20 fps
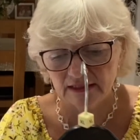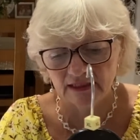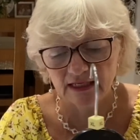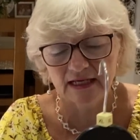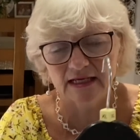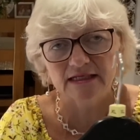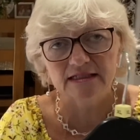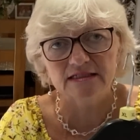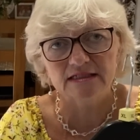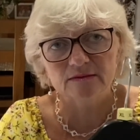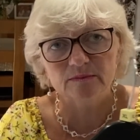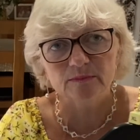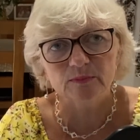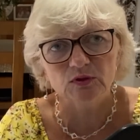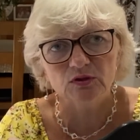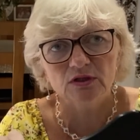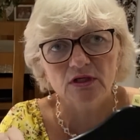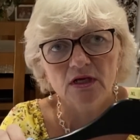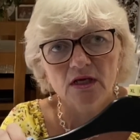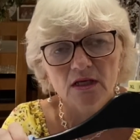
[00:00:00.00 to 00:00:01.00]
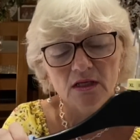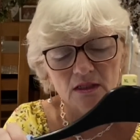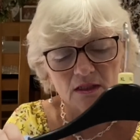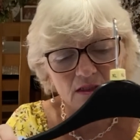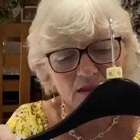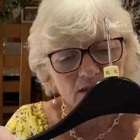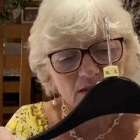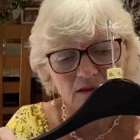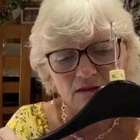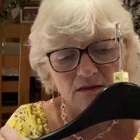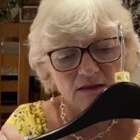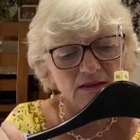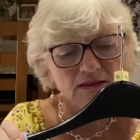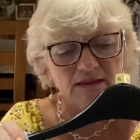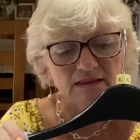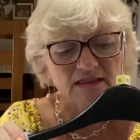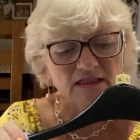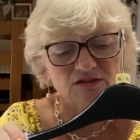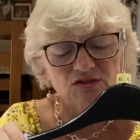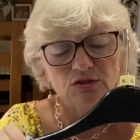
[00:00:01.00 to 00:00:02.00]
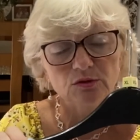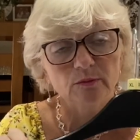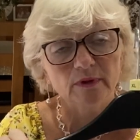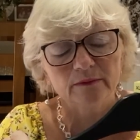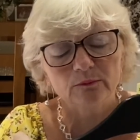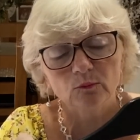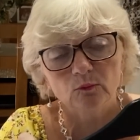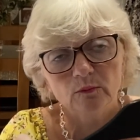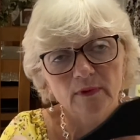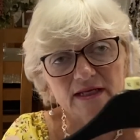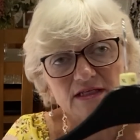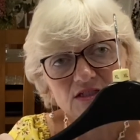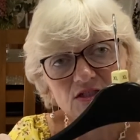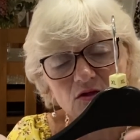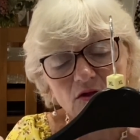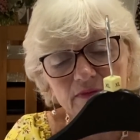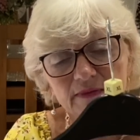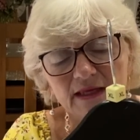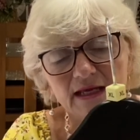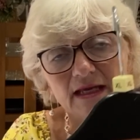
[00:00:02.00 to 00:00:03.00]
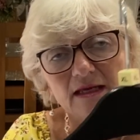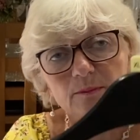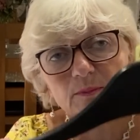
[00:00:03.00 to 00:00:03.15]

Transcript: hide it, but I don't know what went on there,